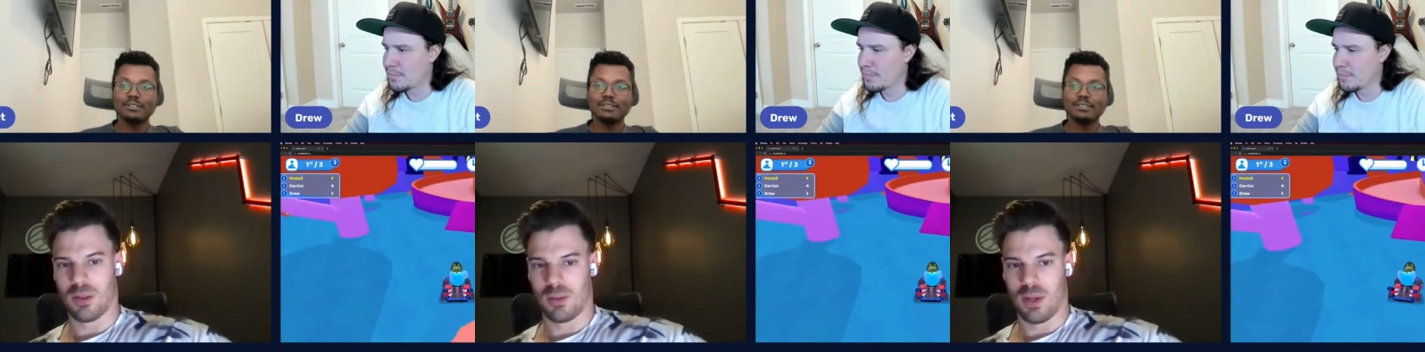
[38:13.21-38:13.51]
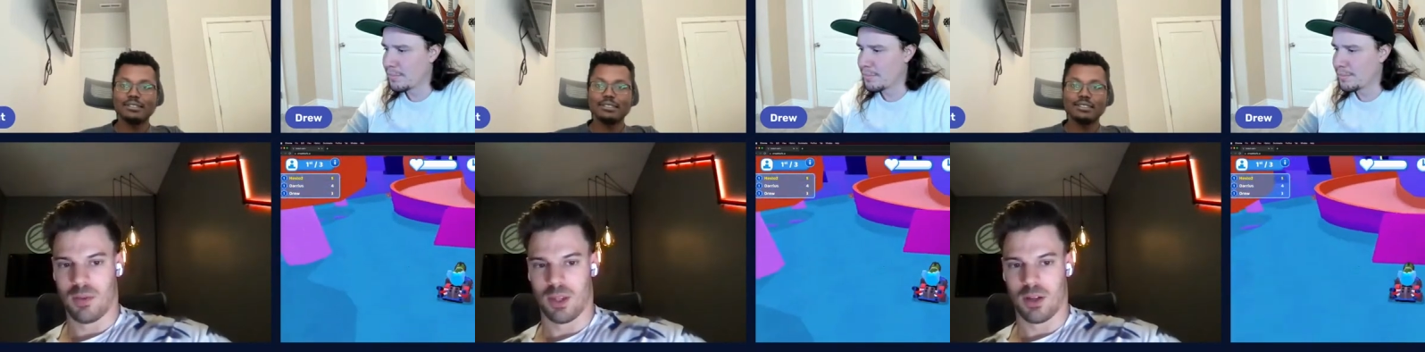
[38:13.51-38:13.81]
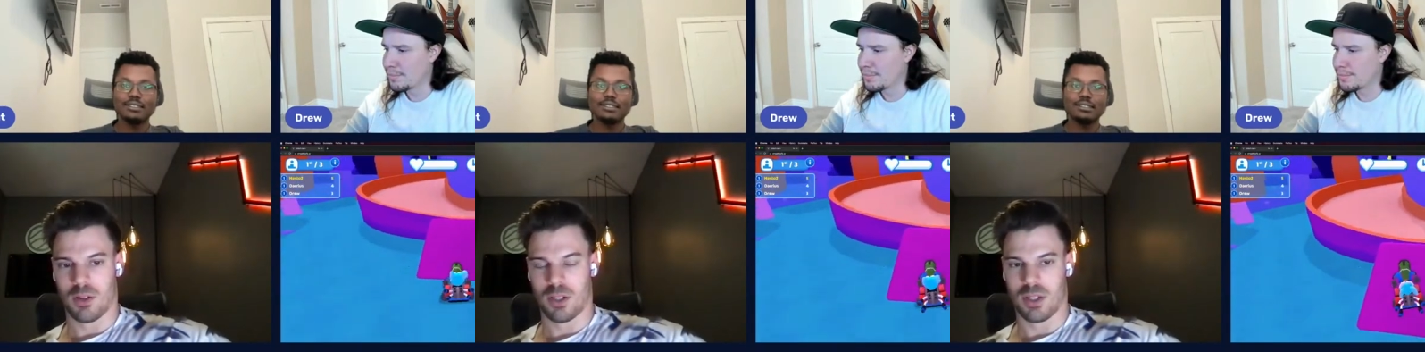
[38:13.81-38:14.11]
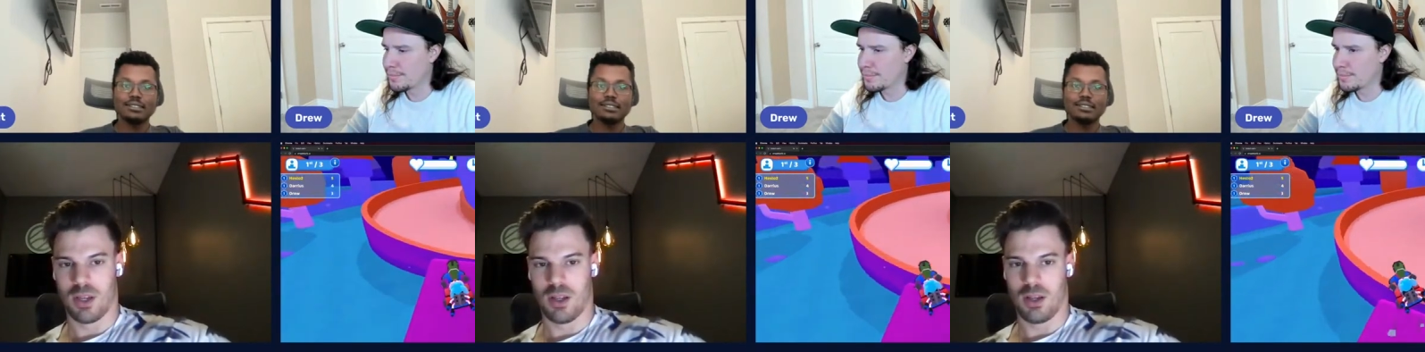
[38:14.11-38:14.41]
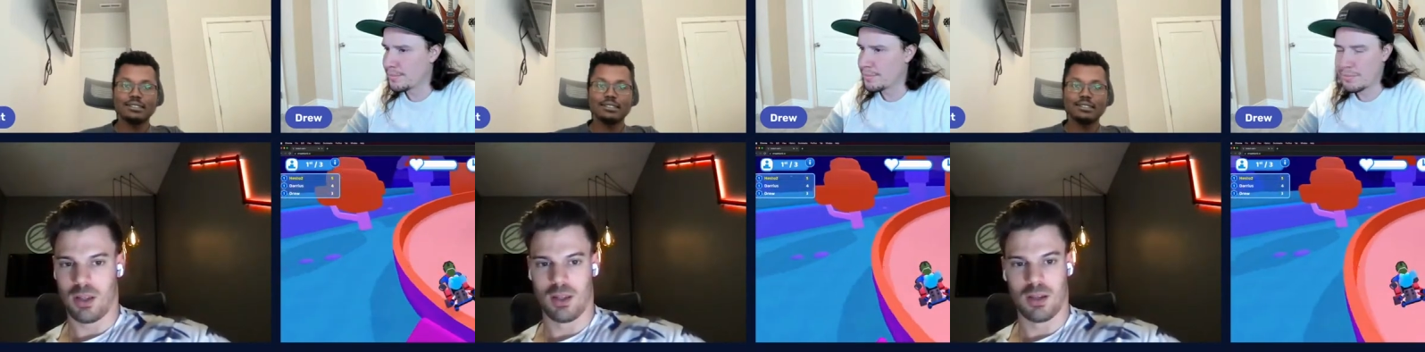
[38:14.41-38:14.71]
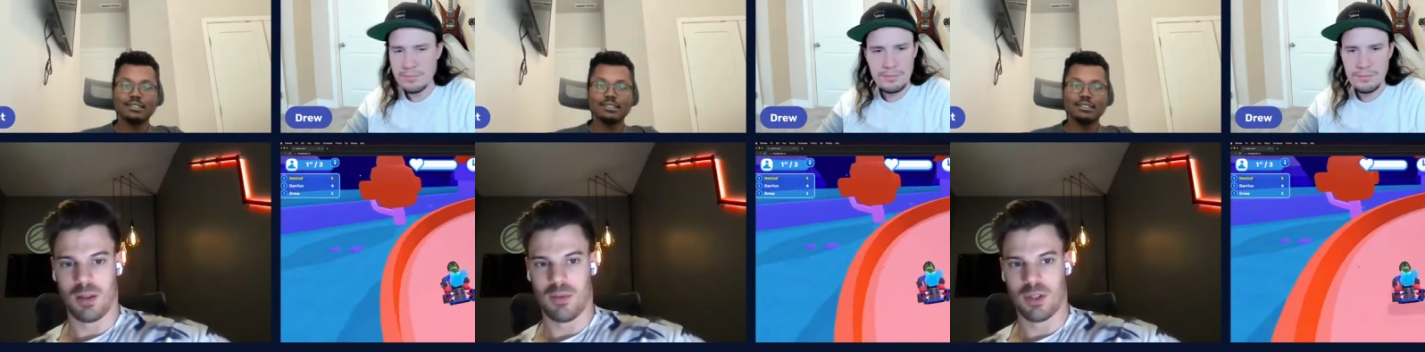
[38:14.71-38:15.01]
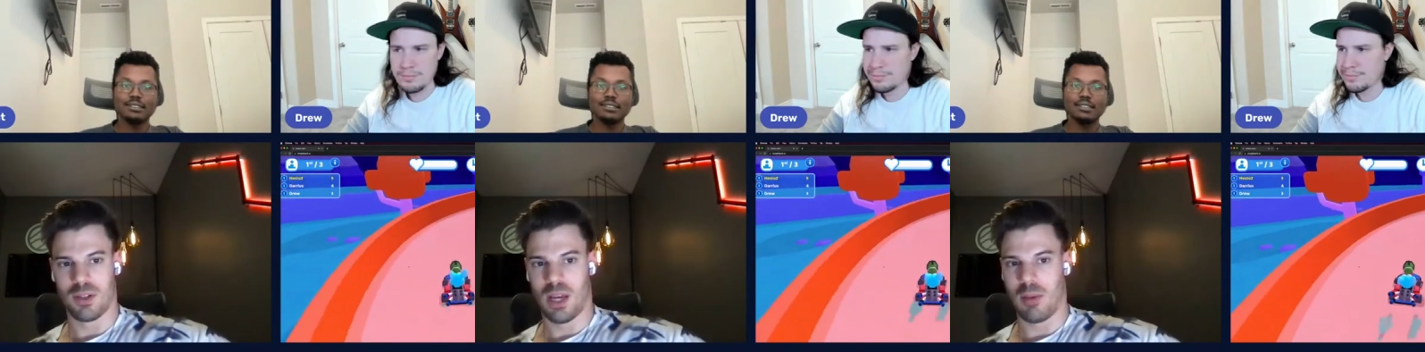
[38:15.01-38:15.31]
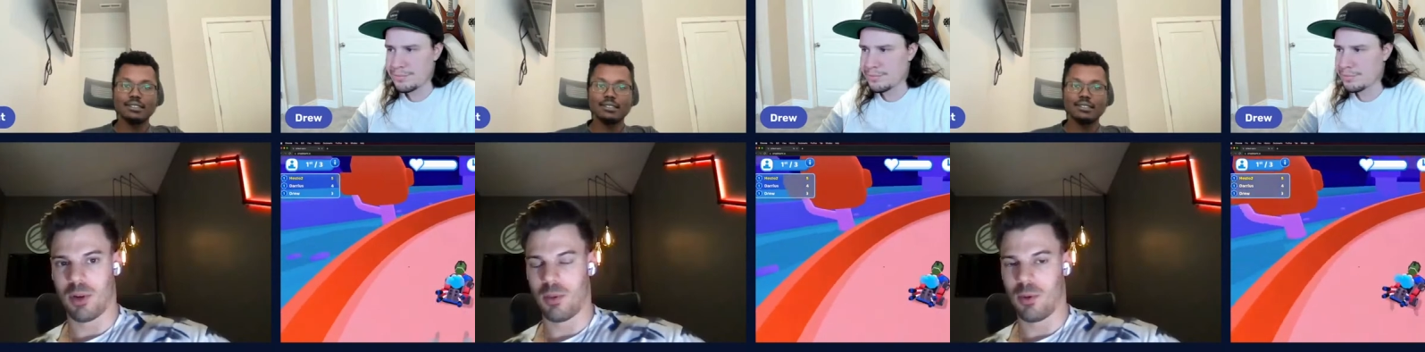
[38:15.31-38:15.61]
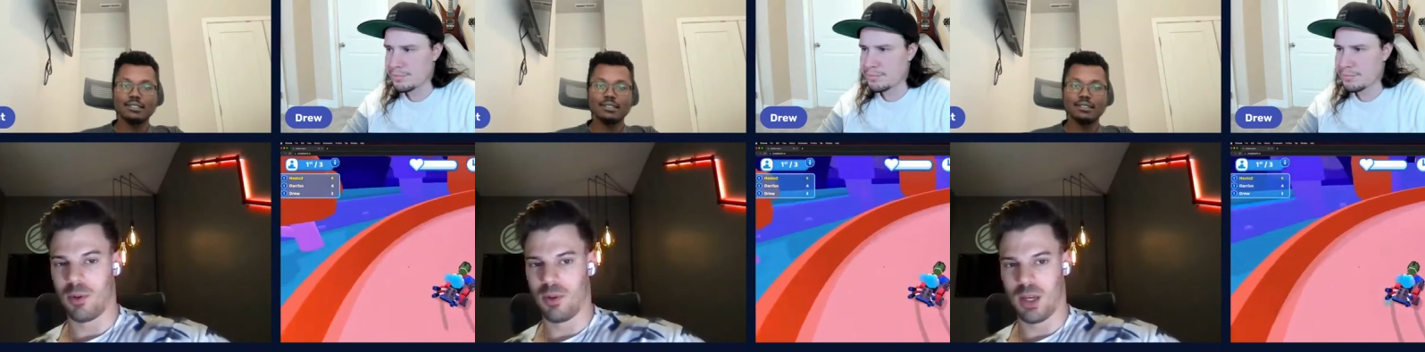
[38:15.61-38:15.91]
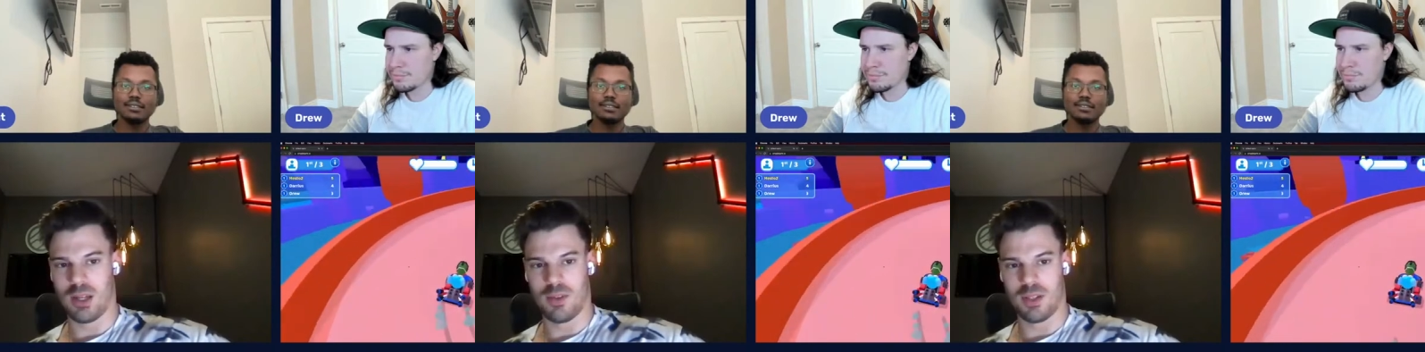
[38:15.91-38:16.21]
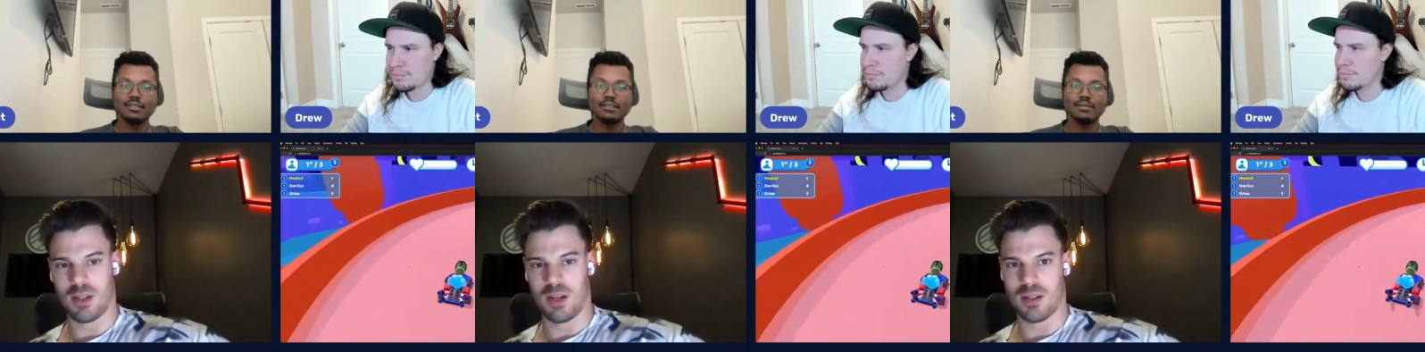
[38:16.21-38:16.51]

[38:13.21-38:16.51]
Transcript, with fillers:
Speaker 1: with everything y'all just said. I think if it's applicable and if it's